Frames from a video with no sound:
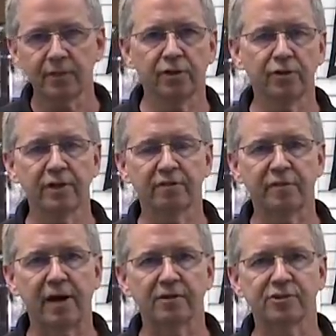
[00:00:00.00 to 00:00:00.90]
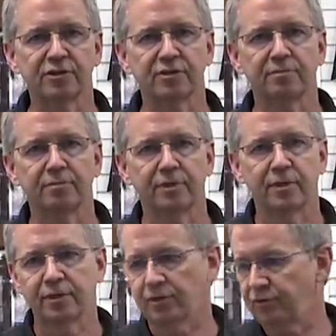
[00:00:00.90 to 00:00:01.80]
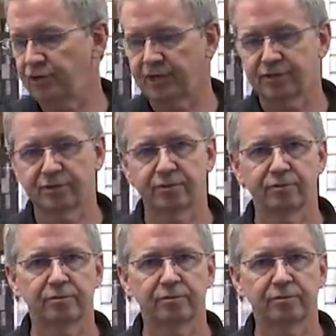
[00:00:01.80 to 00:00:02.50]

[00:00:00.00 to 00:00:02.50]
You need the fire system, you just